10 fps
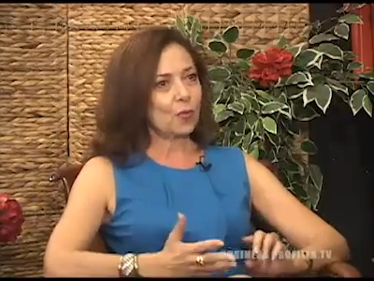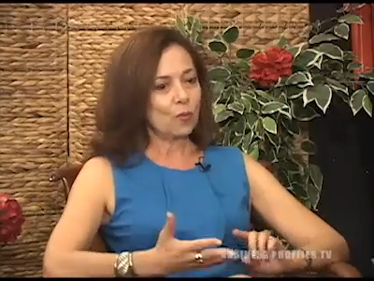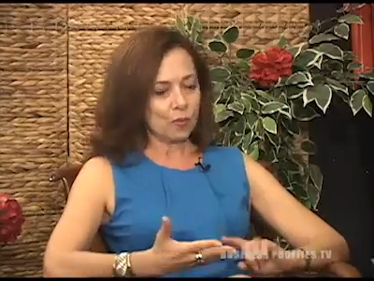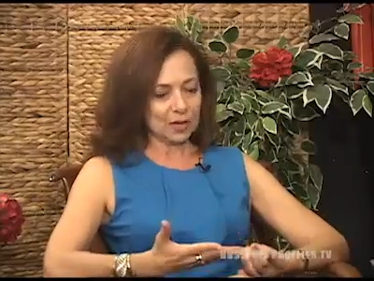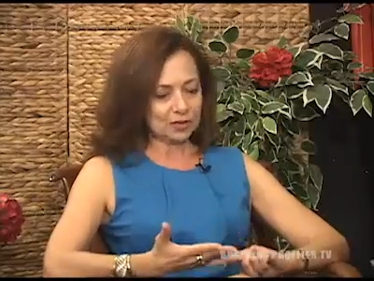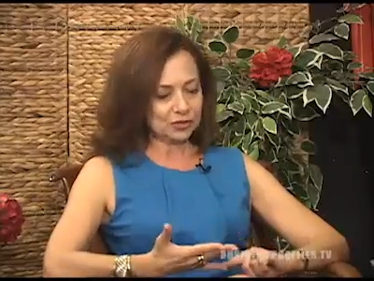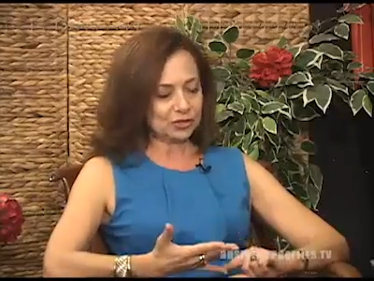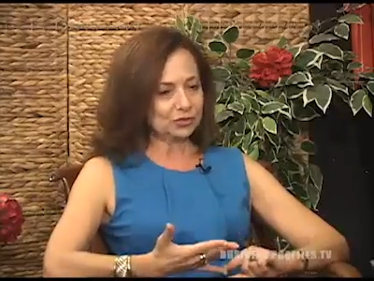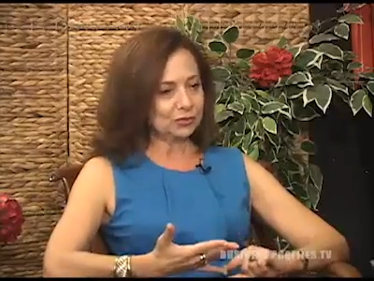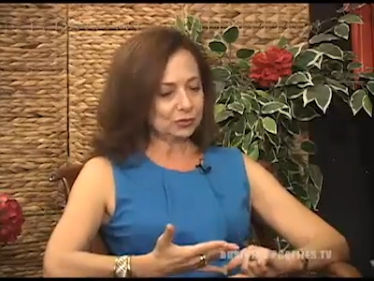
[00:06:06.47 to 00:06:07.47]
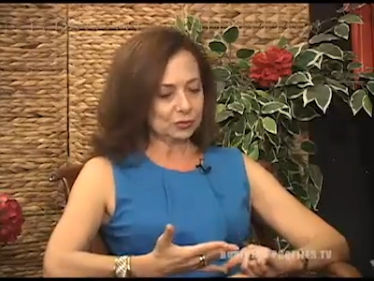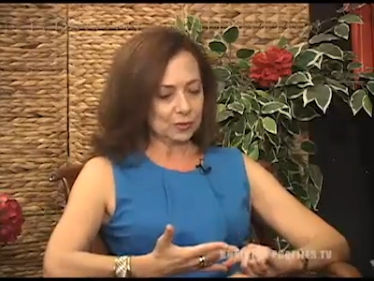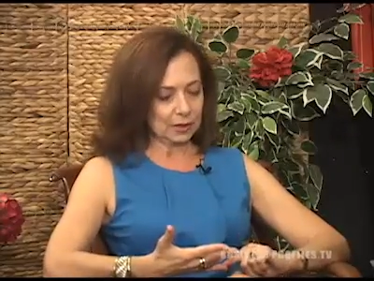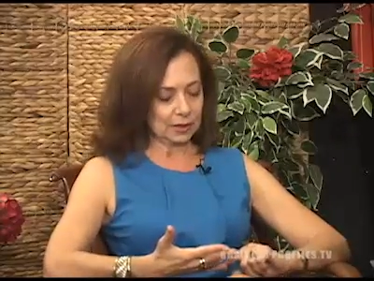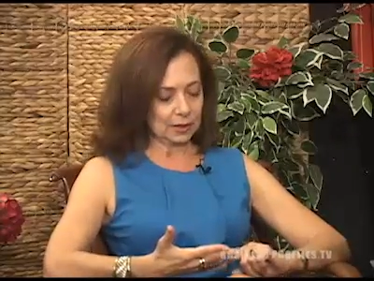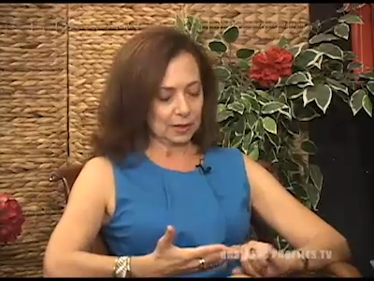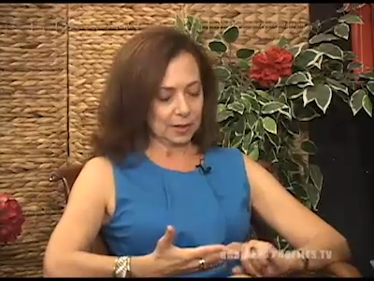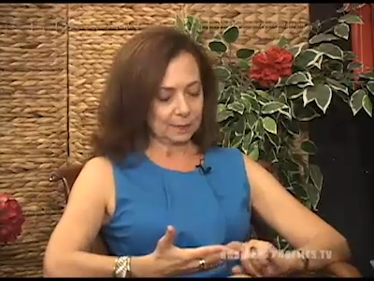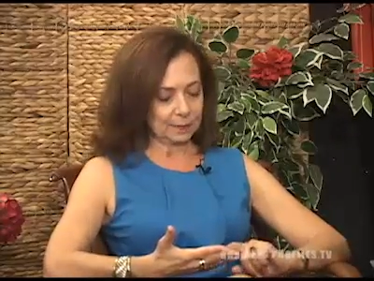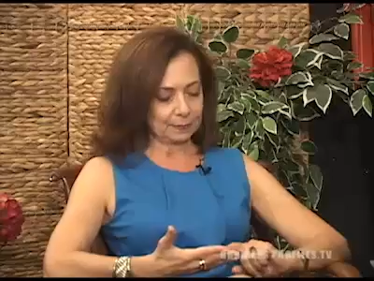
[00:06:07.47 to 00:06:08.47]
One to
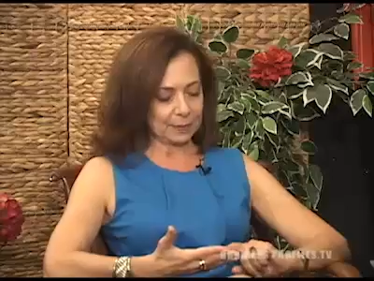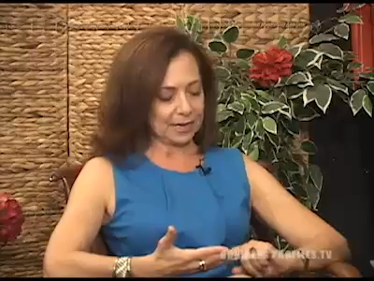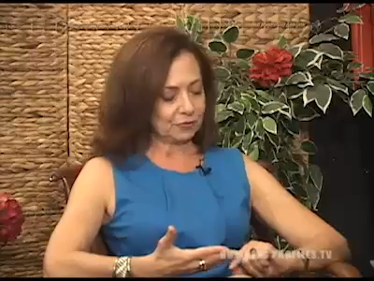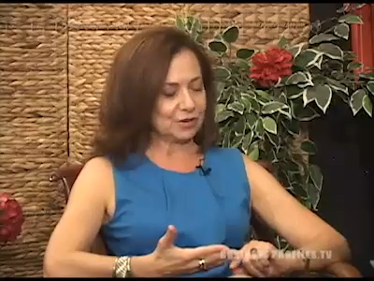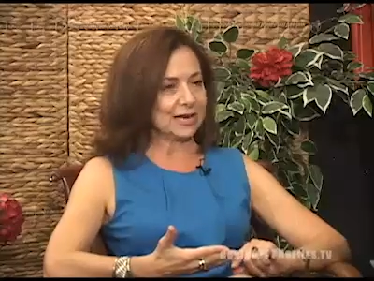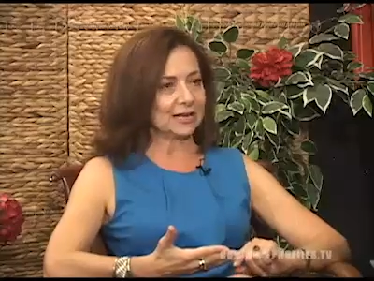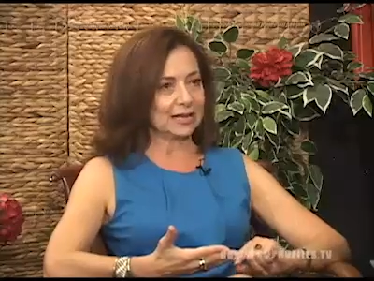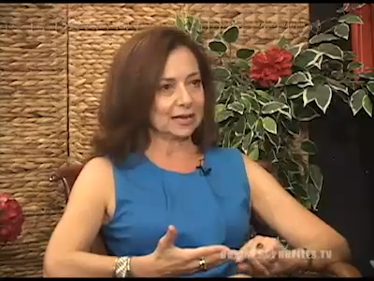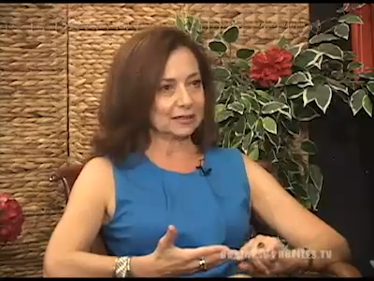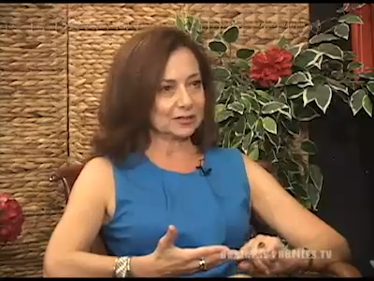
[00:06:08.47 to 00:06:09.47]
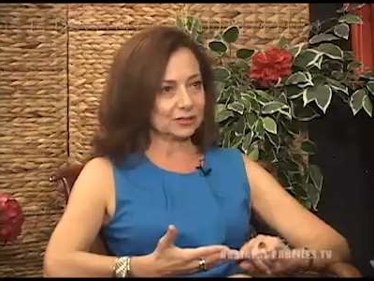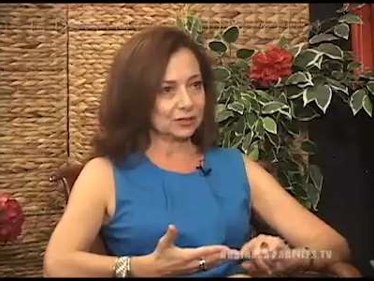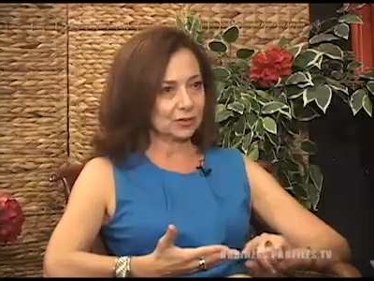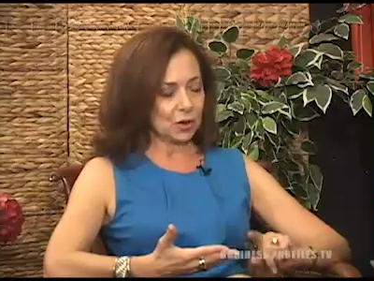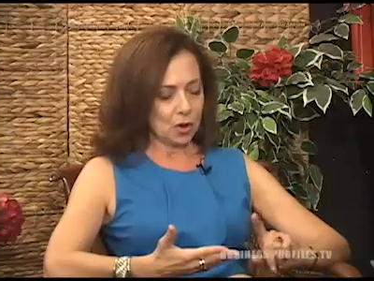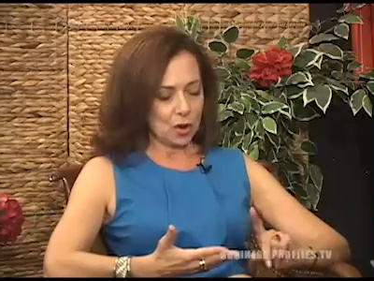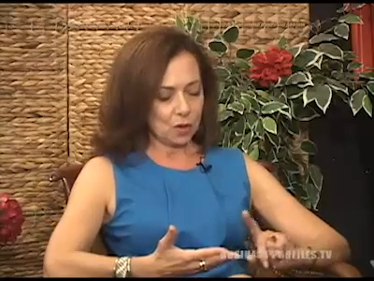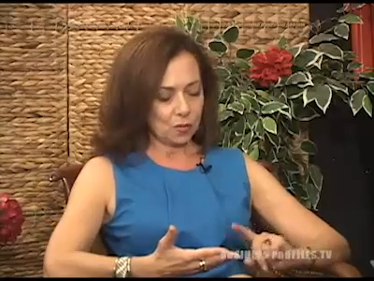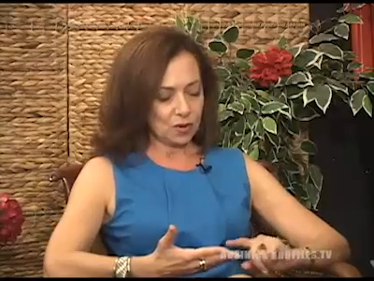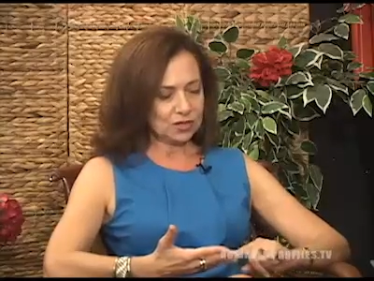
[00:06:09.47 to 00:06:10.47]
pancreatic cancer,
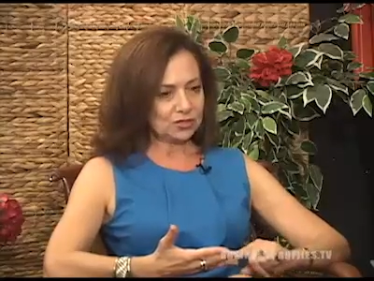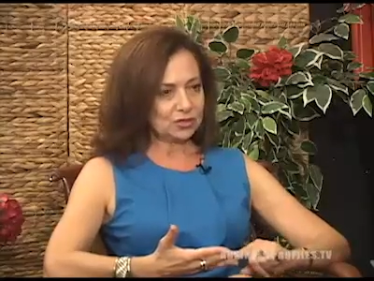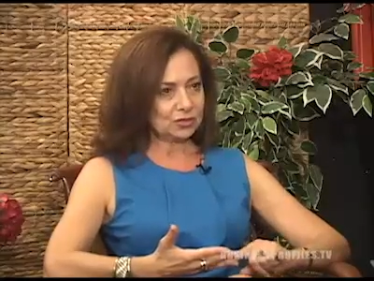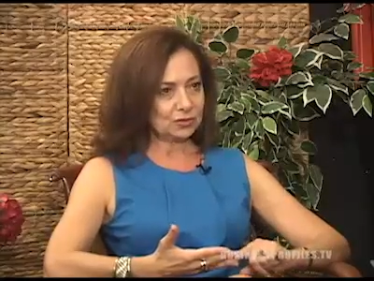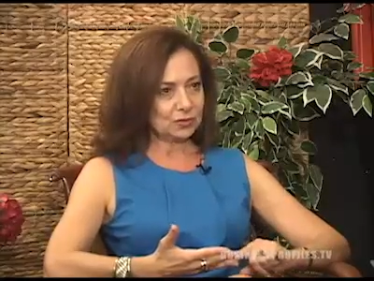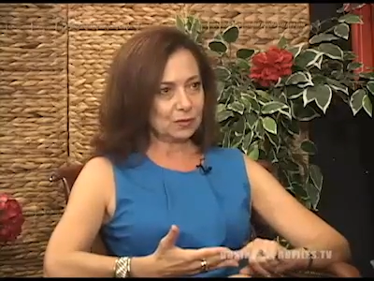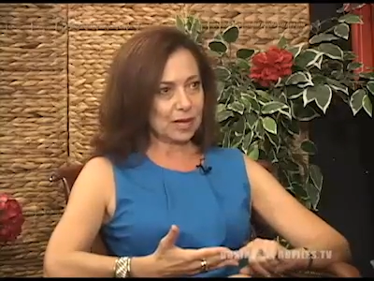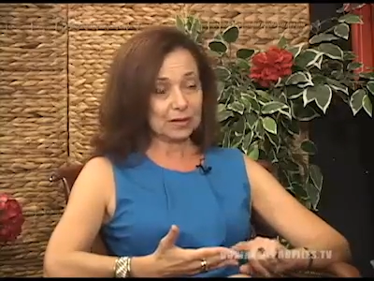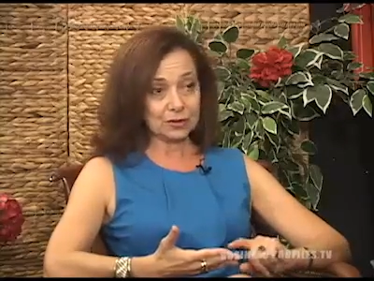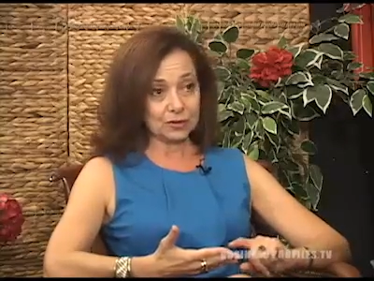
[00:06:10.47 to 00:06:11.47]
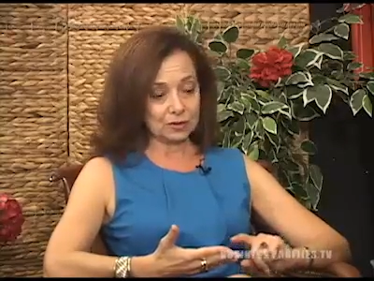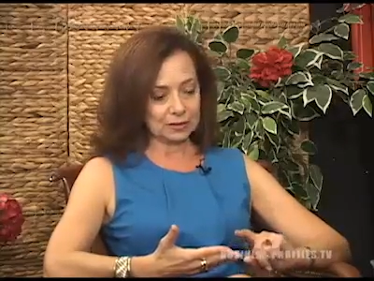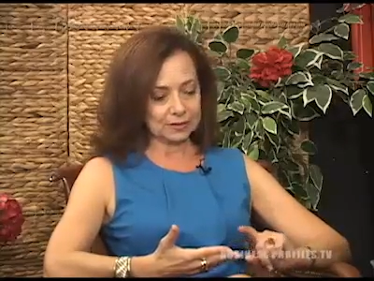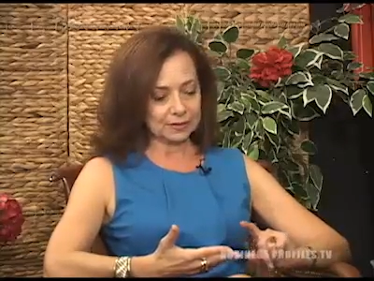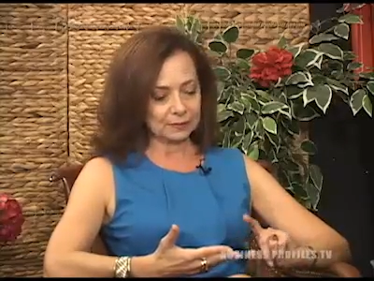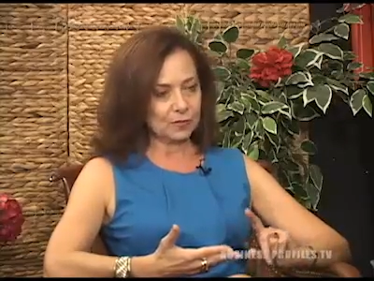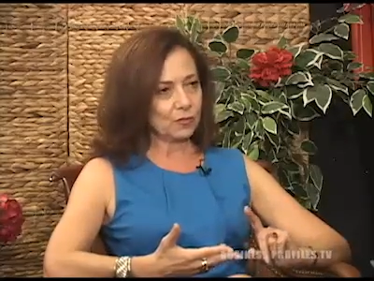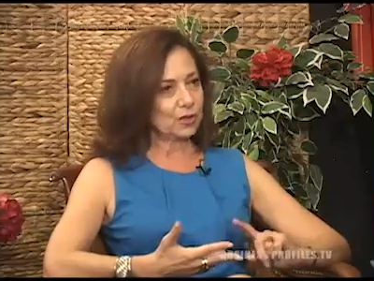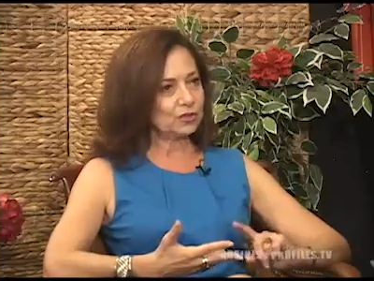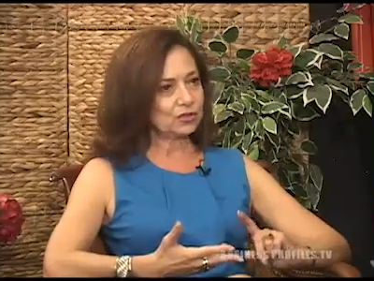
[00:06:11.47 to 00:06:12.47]
one to
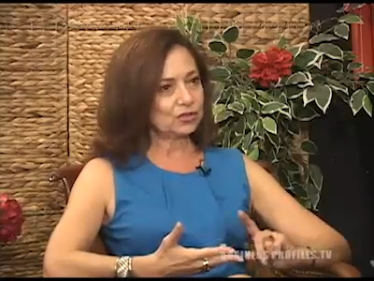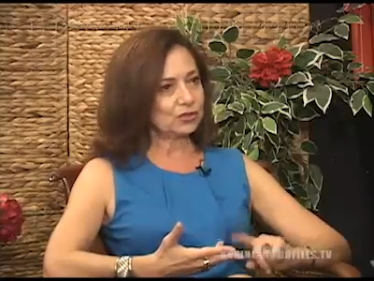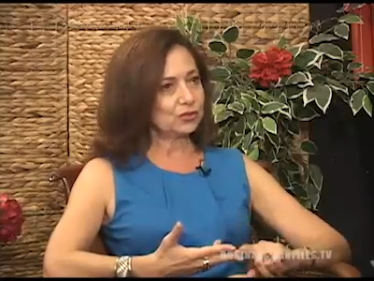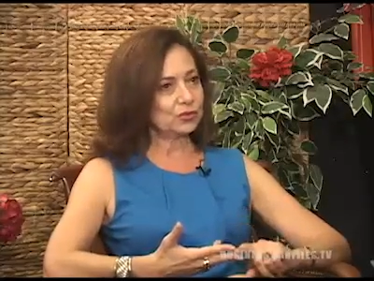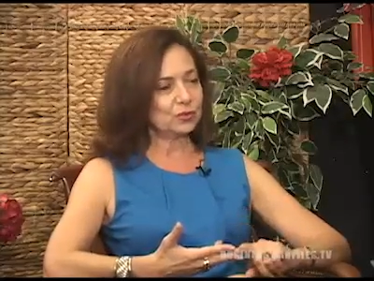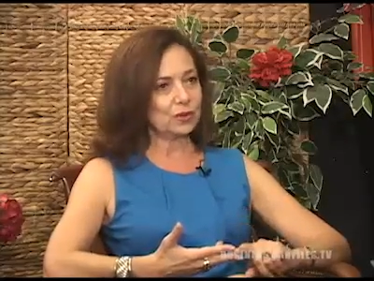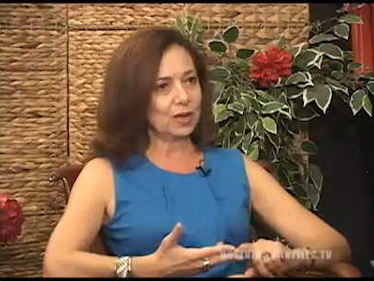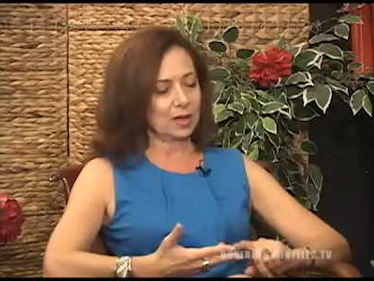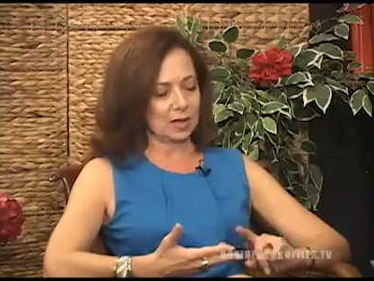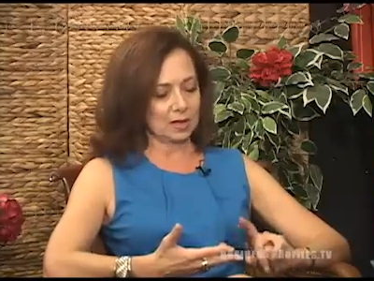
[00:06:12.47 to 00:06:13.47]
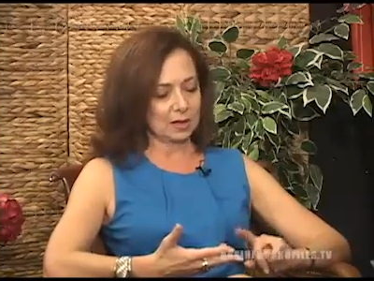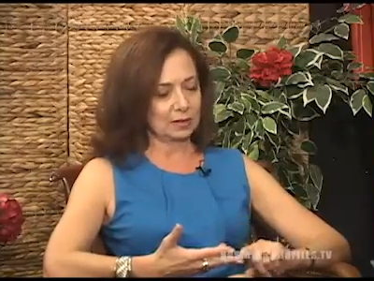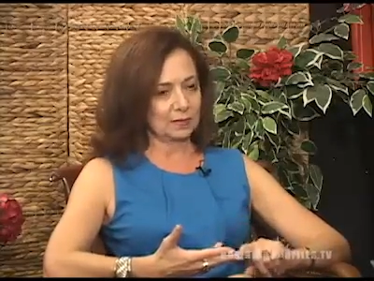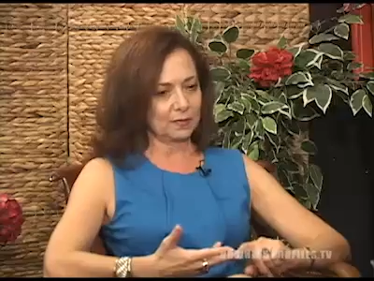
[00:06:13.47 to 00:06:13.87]
alcoholism, one to uh,